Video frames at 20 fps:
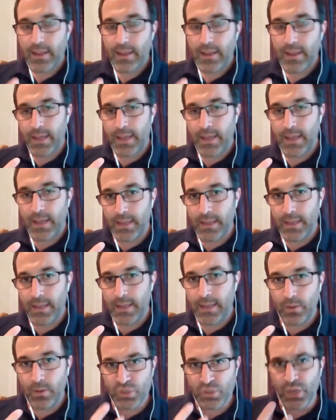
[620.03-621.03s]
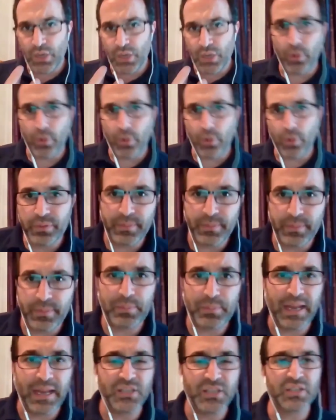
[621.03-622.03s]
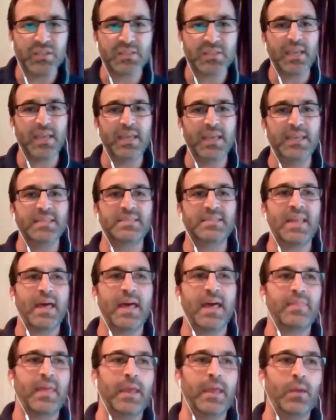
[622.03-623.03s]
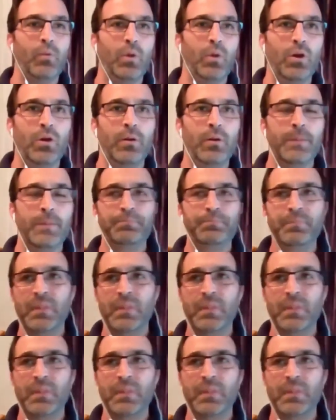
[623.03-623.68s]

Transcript: uh, was going on with manipulations is that they were